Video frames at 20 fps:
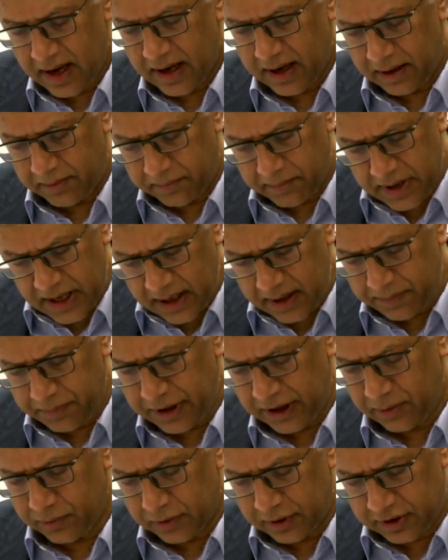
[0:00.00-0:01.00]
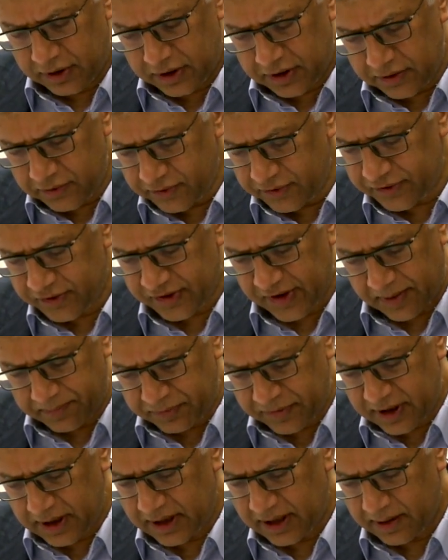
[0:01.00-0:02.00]
and maybe we'll do
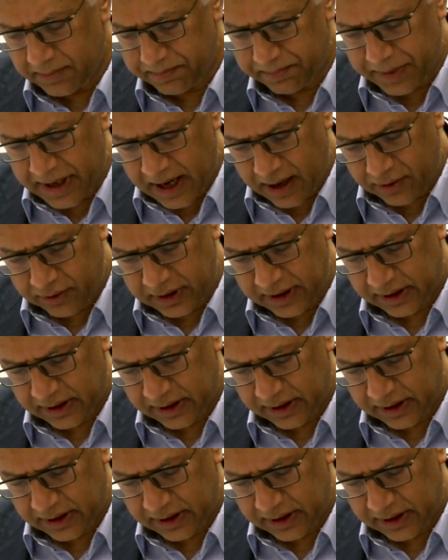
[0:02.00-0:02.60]
something about